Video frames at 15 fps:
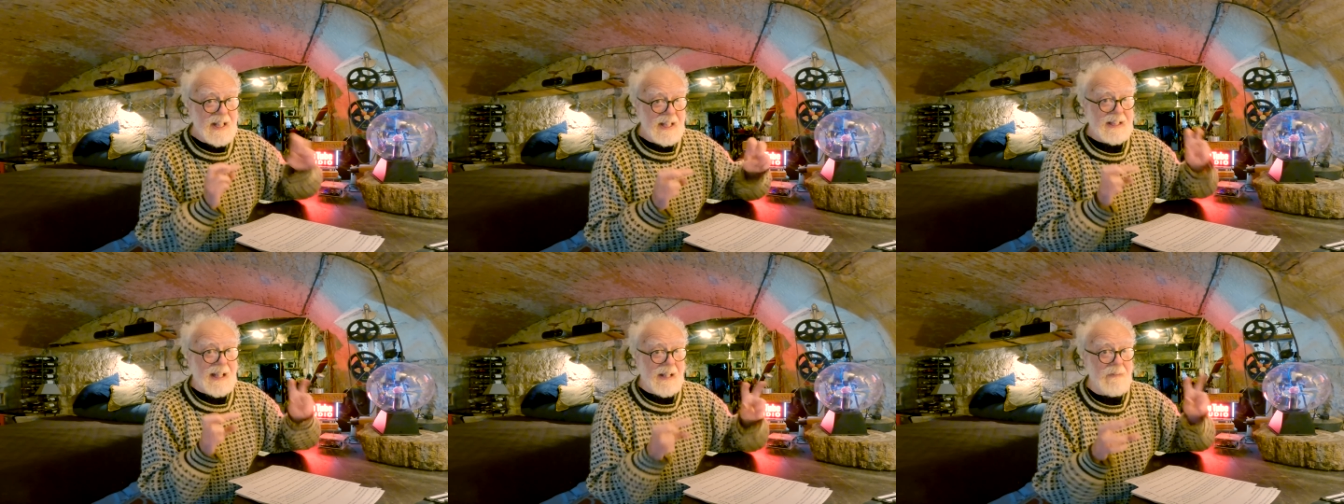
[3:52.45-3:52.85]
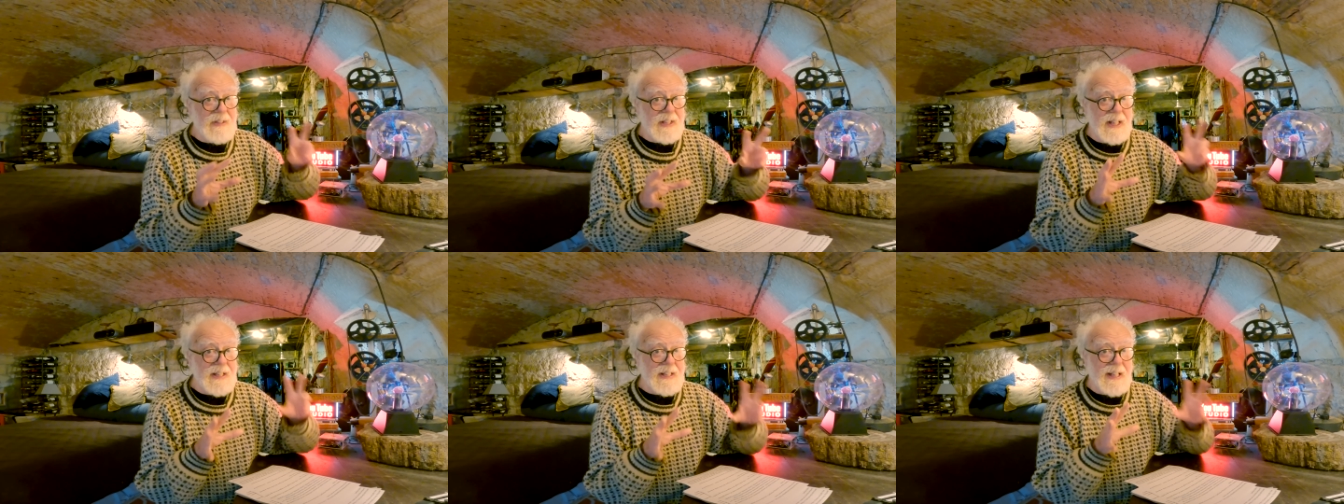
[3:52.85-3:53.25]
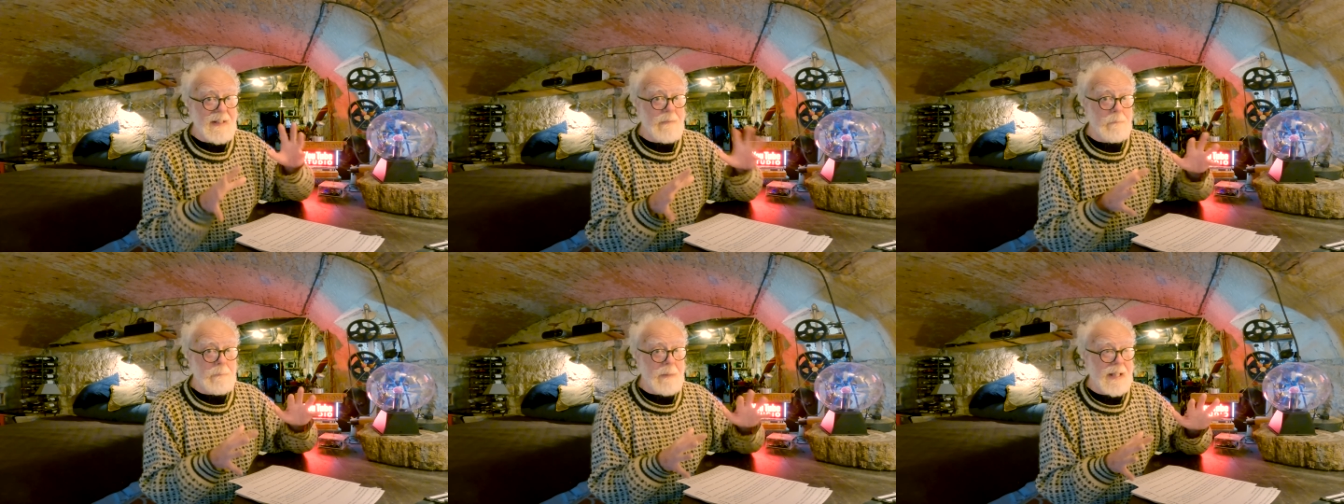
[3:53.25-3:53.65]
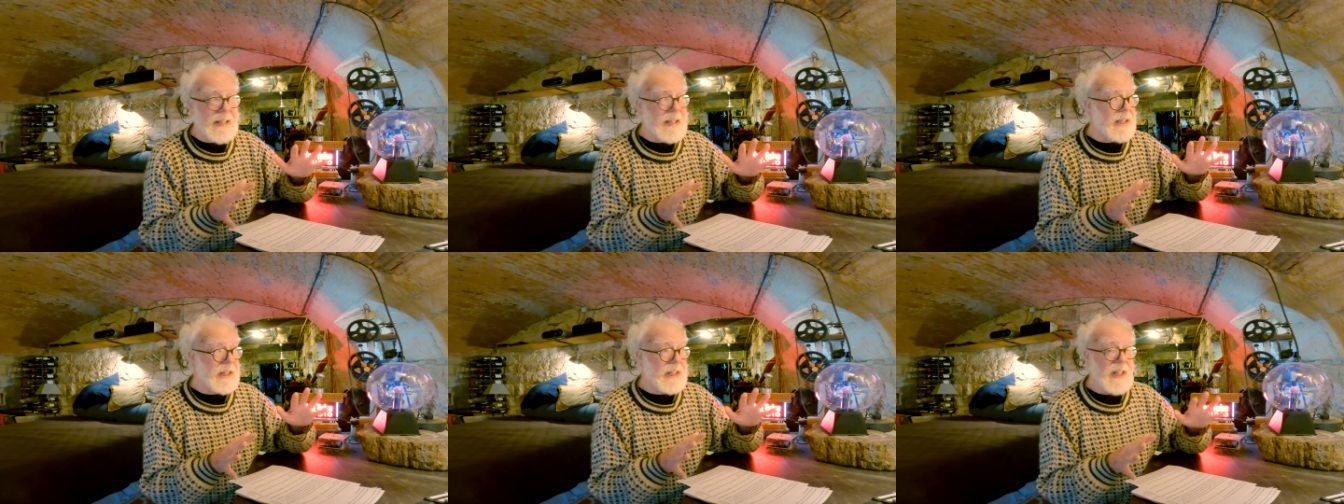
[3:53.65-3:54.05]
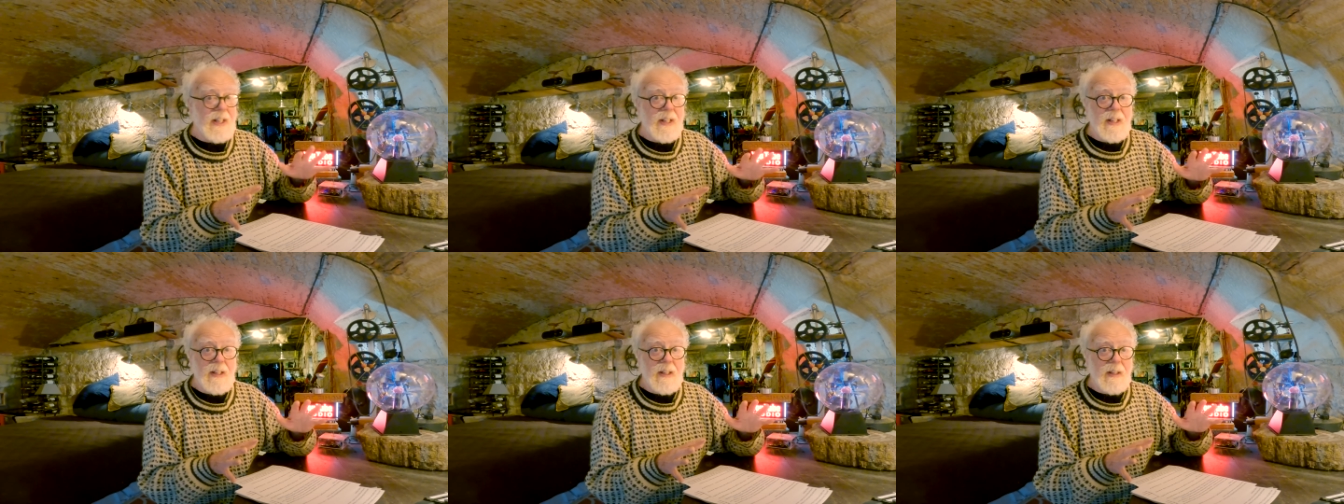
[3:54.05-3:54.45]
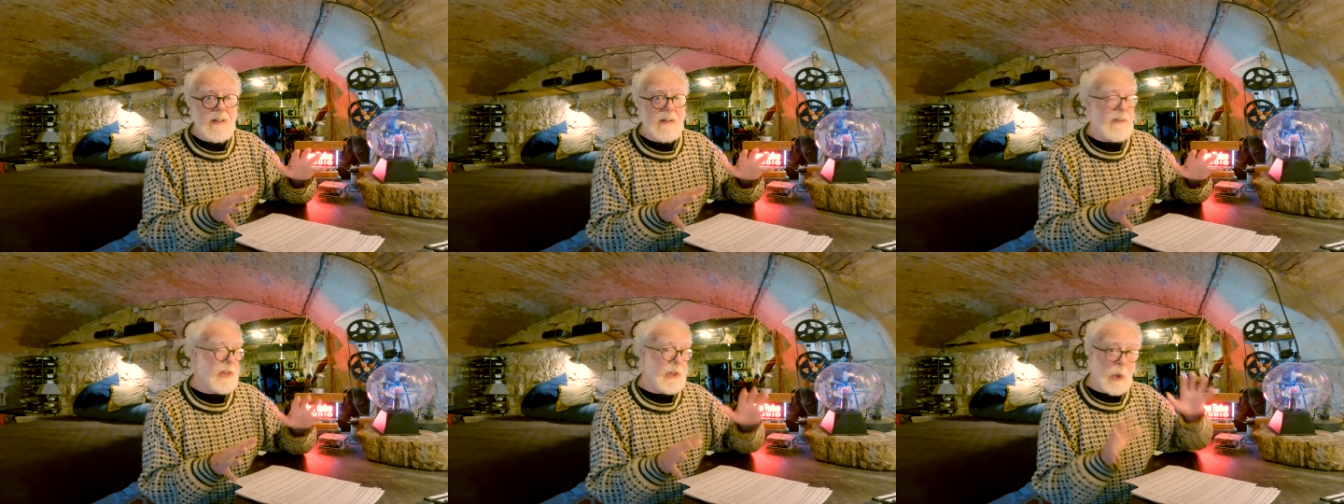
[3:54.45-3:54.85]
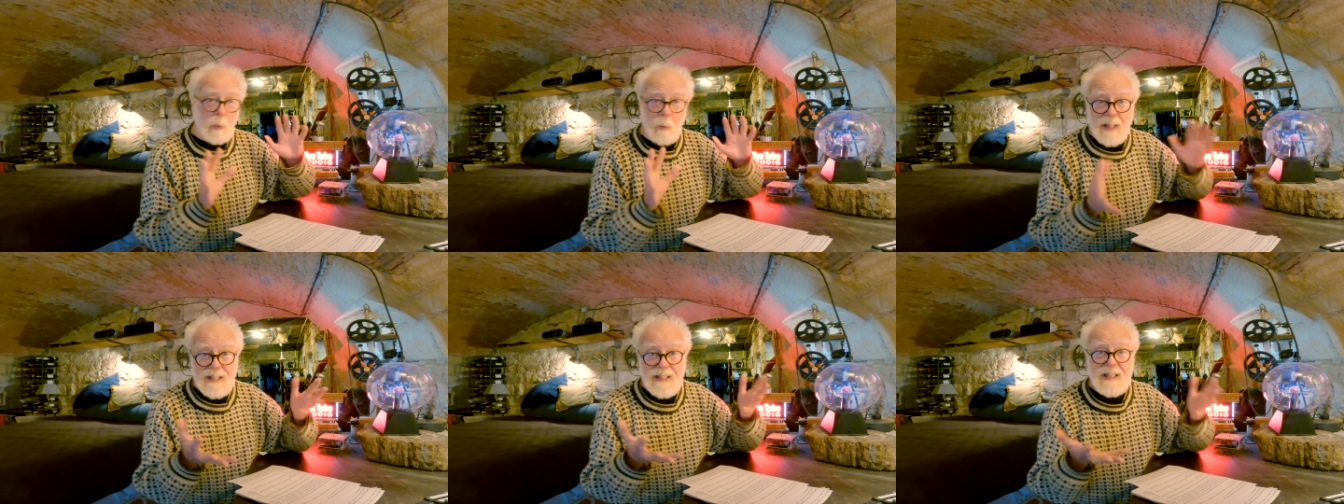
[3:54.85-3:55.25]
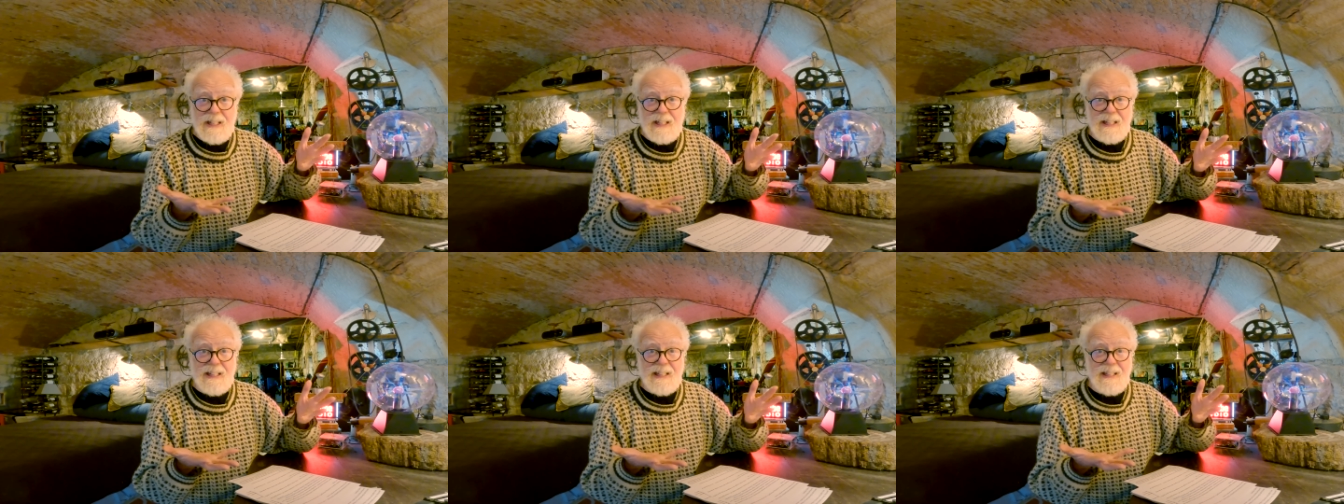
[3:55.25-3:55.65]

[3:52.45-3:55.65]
counted in base 20.